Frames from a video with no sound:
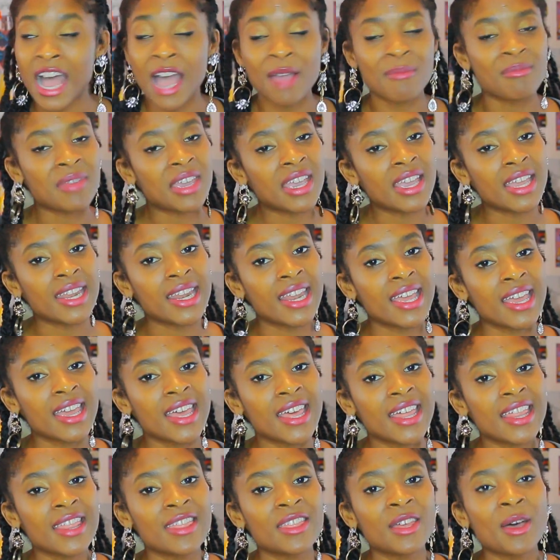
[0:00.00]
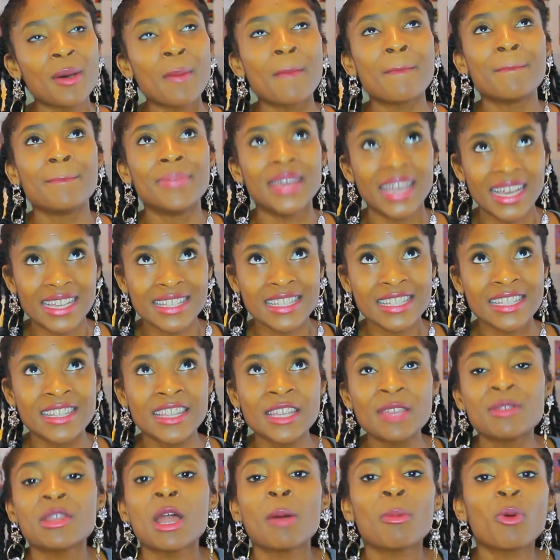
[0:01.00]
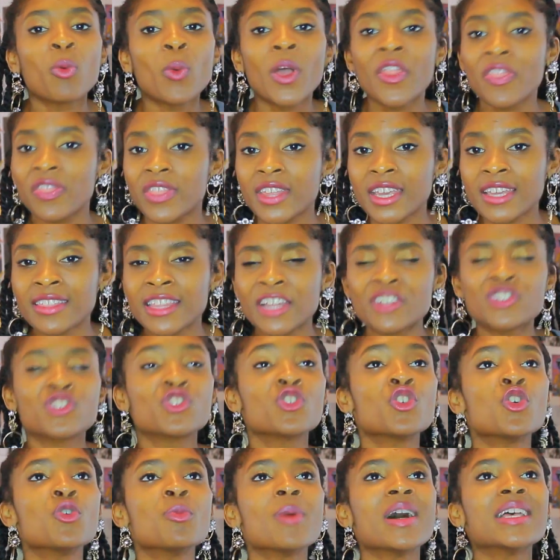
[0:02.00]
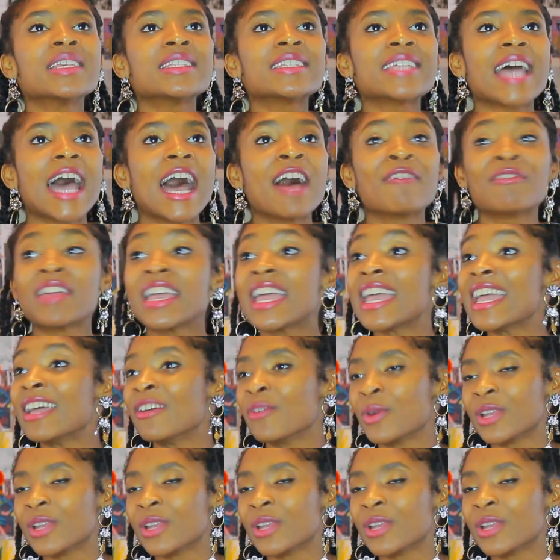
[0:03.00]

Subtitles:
I mean, the best, the number 1 thing that you must have.